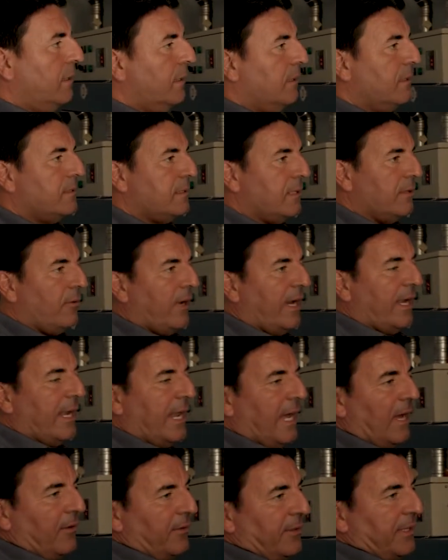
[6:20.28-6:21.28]
You see right
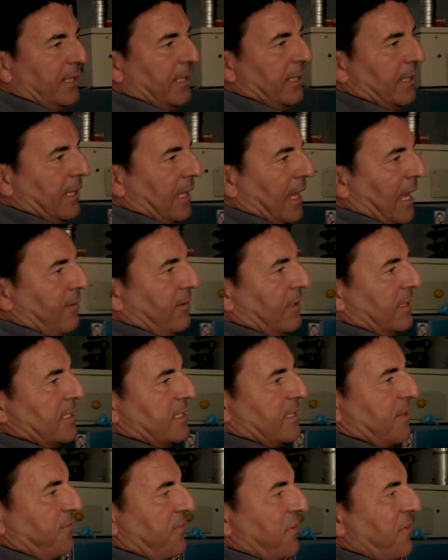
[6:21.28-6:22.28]
now the oven
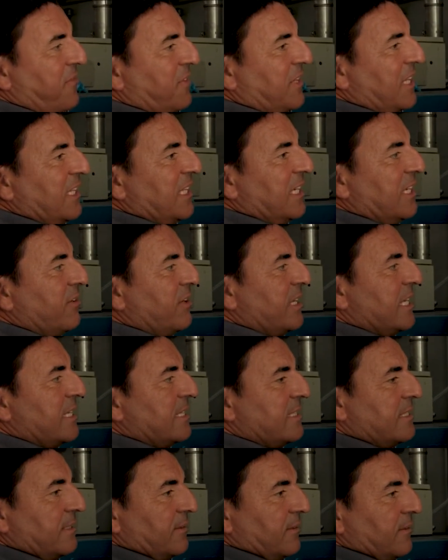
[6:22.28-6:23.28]
is at 50
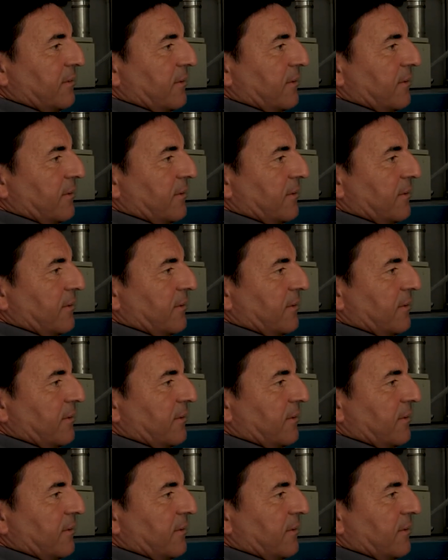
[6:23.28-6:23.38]
degrees.